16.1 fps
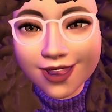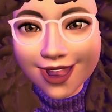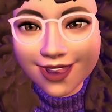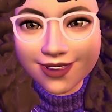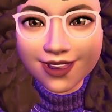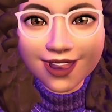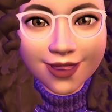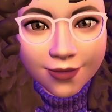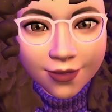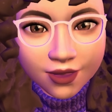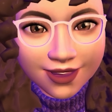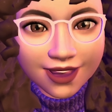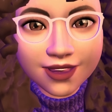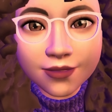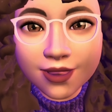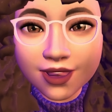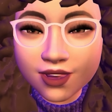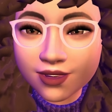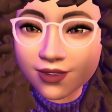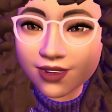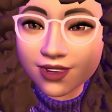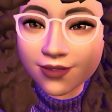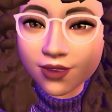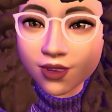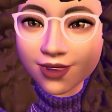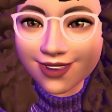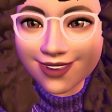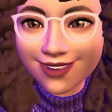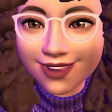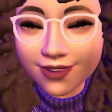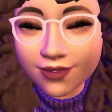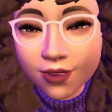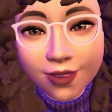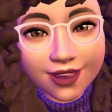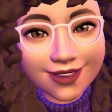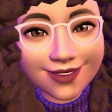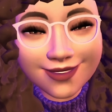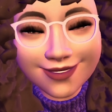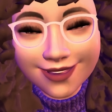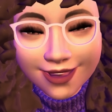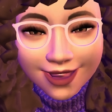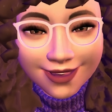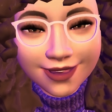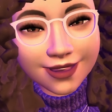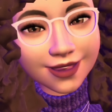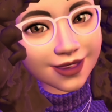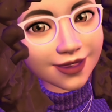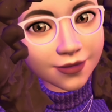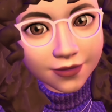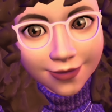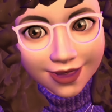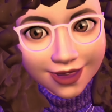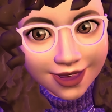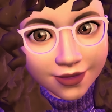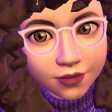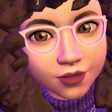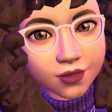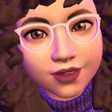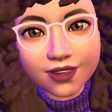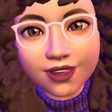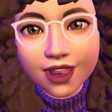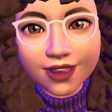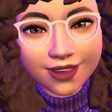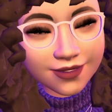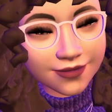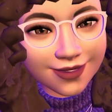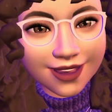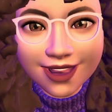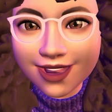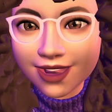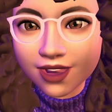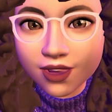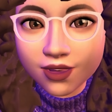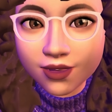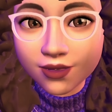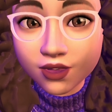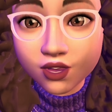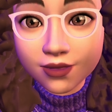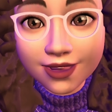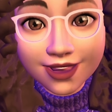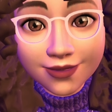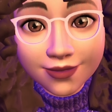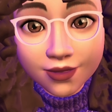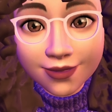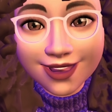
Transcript: I think I mostly have pictures of all this stuff because, again, my camera was not doing it for